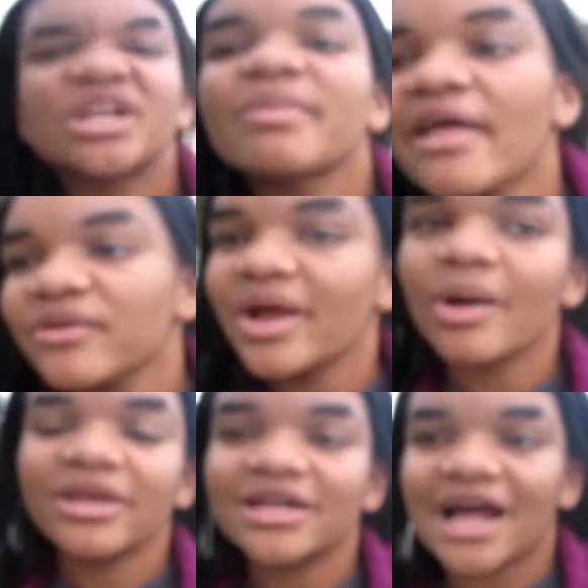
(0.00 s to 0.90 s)
to the bathroom now
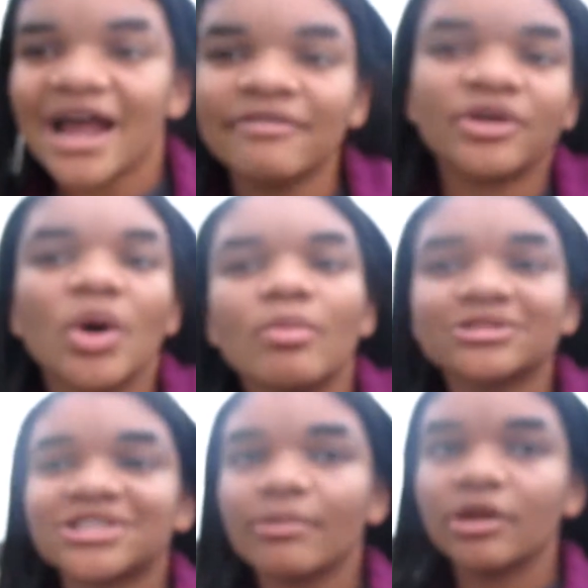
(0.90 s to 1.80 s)
because I had to go. And most
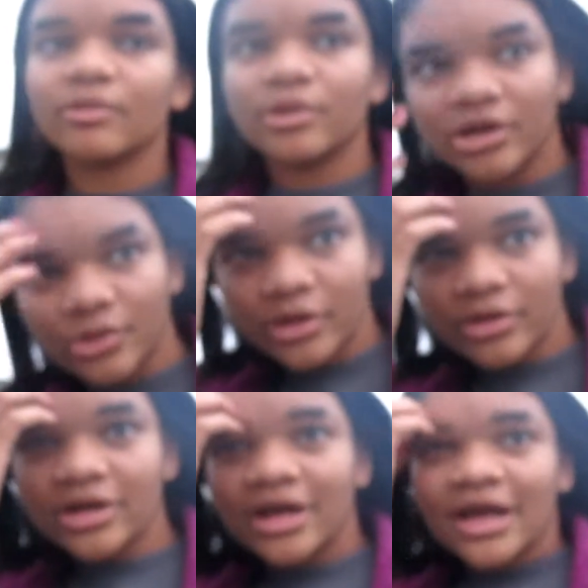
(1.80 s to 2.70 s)
of the time whenever we're on the road,